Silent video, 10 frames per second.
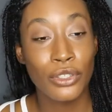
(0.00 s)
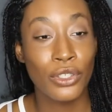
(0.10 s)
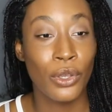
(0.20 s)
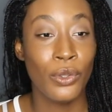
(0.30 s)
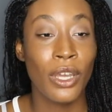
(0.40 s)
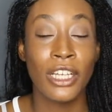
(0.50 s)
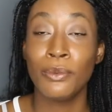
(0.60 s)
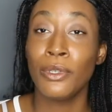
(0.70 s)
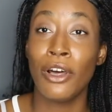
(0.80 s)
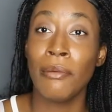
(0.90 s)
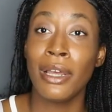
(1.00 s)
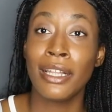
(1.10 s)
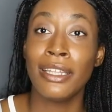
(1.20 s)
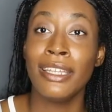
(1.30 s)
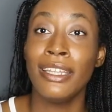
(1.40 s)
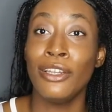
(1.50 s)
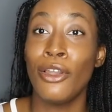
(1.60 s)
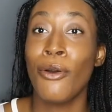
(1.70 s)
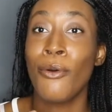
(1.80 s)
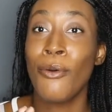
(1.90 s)
So you guys will automatically
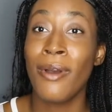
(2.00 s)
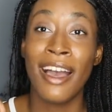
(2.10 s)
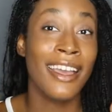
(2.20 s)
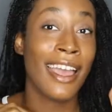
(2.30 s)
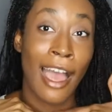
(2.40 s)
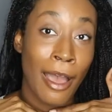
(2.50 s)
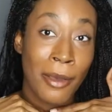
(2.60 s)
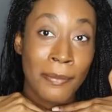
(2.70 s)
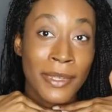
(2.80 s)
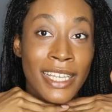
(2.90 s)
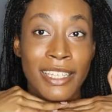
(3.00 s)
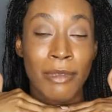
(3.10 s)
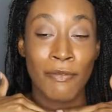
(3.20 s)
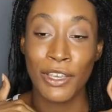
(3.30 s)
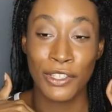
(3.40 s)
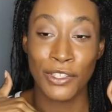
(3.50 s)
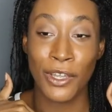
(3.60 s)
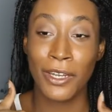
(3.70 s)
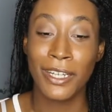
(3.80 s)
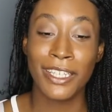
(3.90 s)
know who I am because my face is
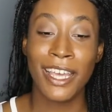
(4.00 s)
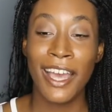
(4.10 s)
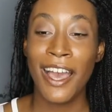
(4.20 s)
on it.